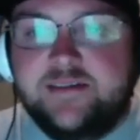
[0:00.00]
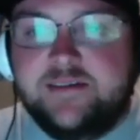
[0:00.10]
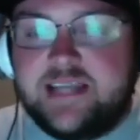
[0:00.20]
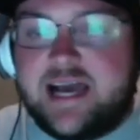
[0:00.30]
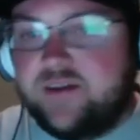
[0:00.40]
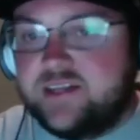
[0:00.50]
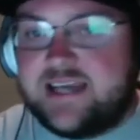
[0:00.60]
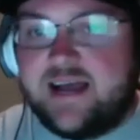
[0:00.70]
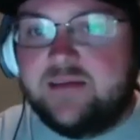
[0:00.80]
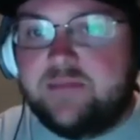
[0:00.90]
Now, the
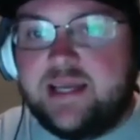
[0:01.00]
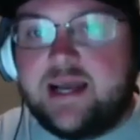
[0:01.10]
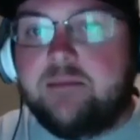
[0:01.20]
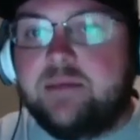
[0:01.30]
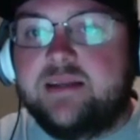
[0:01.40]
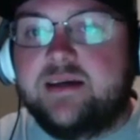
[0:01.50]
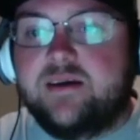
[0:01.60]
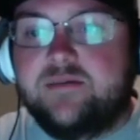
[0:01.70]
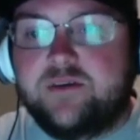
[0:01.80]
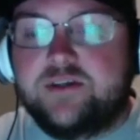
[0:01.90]
talent may not be
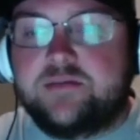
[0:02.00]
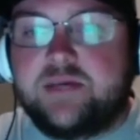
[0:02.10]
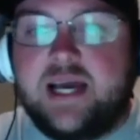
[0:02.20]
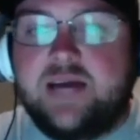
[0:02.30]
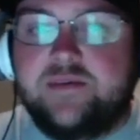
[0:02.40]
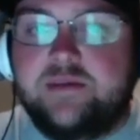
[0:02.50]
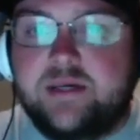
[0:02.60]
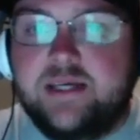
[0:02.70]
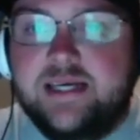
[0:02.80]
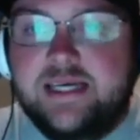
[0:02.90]
there of a Christian McCaffrey,
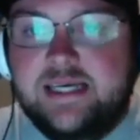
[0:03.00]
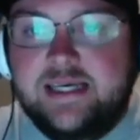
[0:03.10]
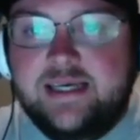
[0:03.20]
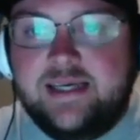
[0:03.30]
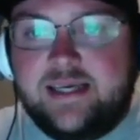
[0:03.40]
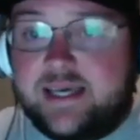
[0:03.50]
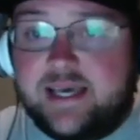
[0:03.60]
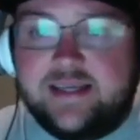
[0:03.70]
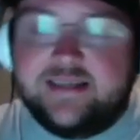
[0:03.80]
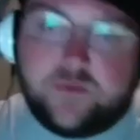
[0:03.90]
but again, he's a